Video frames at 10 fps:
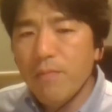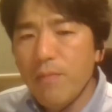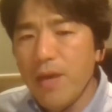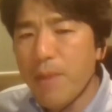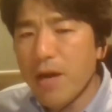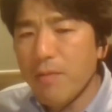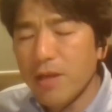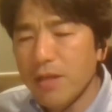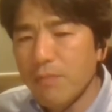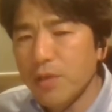mean
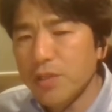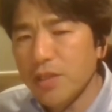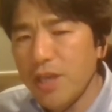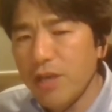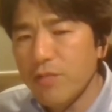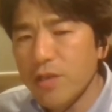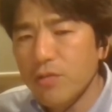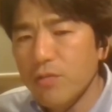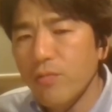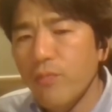palmar depression
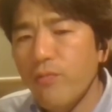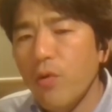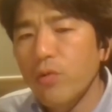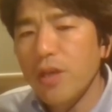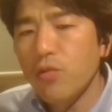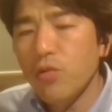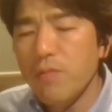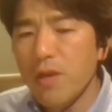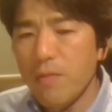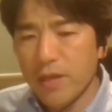decreased to 42
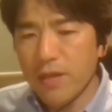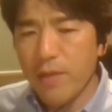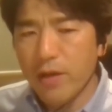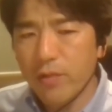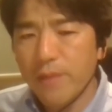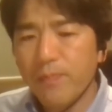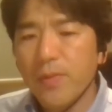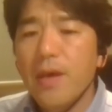millimeter mercury.